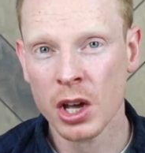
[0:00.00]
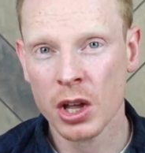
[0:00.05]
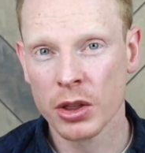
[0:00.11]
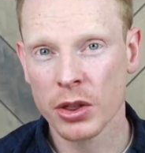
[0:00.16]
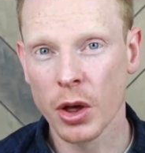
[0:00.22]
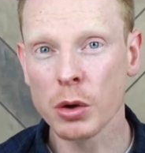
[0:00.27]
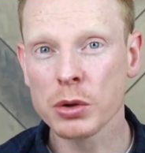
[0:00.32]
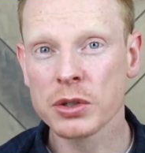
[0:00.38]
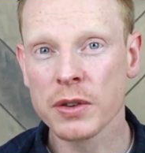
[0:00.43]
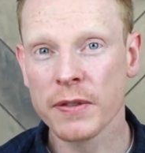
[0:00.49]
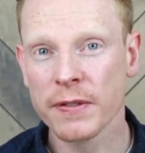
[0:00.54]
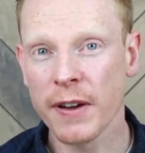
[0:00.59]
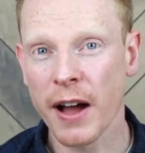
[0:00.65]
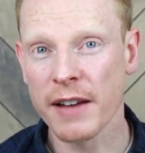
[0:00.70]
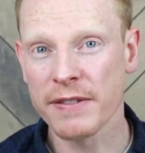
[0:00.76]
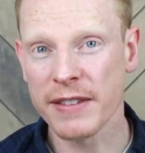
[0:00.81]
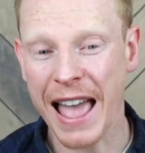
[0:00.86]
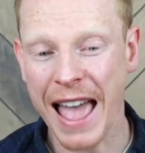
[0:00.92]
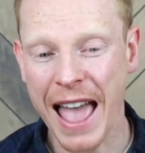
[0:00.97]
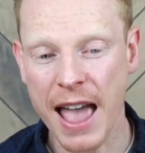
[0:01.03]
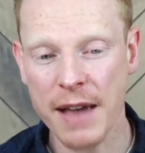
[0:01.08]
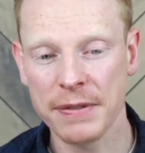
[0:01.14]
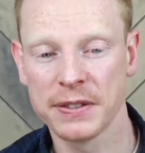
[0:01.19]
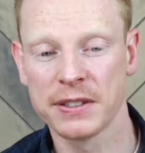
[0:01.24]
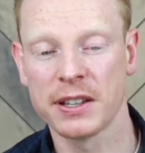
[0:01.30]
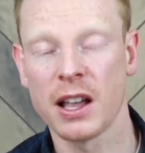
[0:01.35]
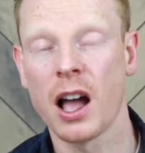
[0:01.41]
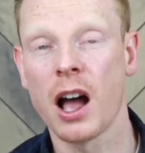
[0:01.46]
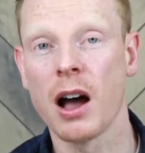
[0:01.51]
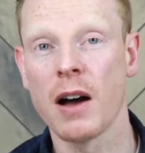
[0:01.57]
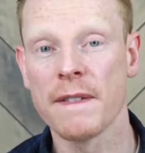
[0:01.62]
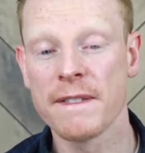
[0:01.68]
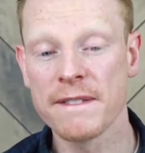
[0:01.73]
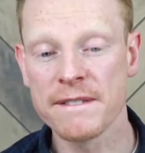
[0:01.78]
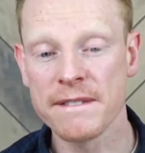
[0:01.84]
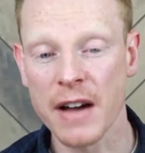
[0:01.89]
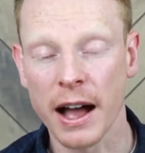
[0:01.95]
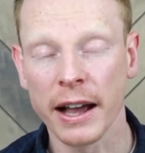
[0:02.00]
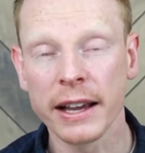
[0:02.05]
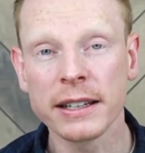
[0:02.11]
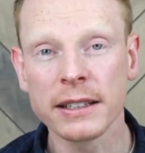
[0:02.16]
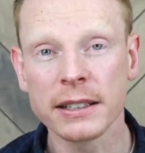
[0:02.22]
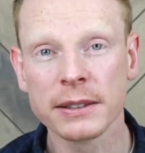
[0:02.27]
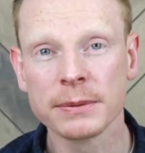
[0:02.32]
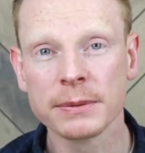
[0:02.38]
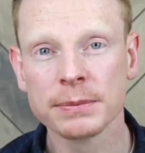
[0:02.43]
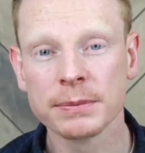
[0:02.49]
Those 5 F's are find,